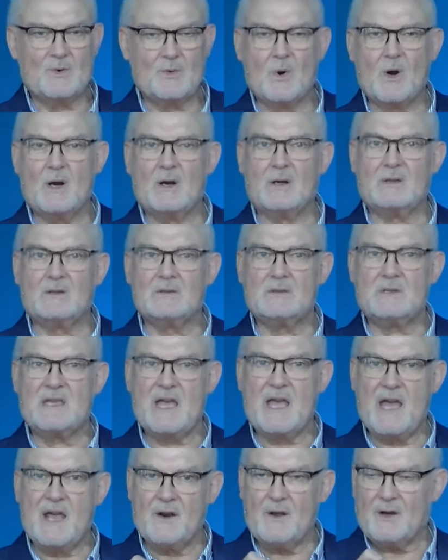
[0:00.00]
world
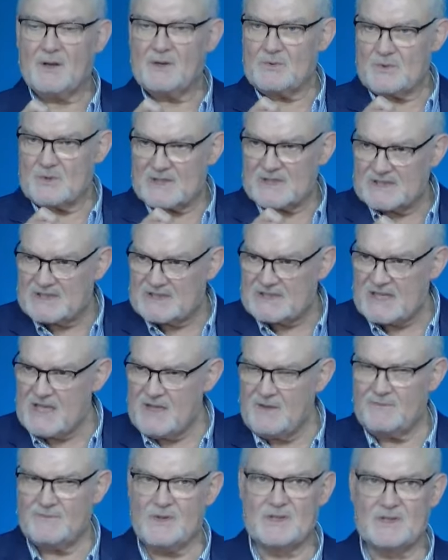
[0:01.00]
cannot
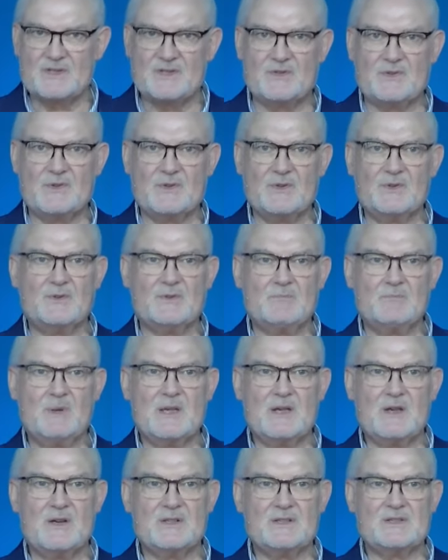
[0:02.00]
receive this truth
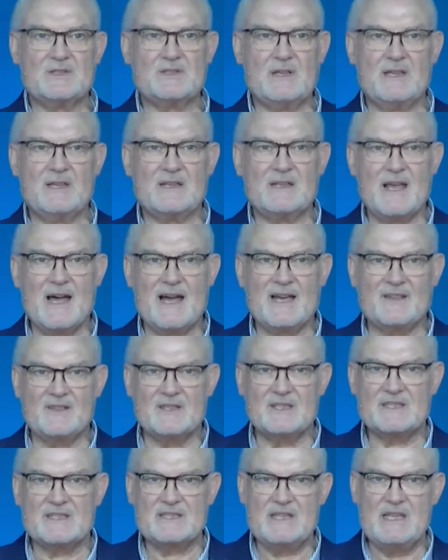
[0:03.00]
because it
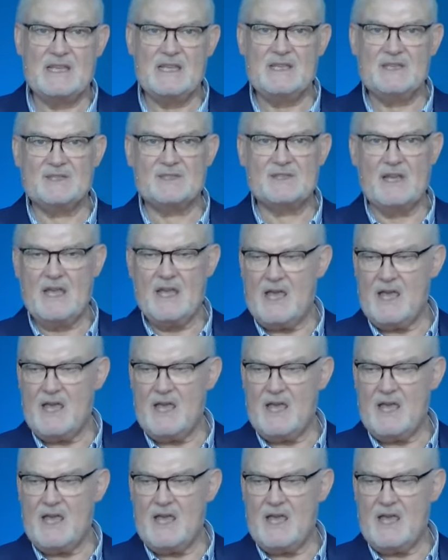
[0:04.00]
neither sees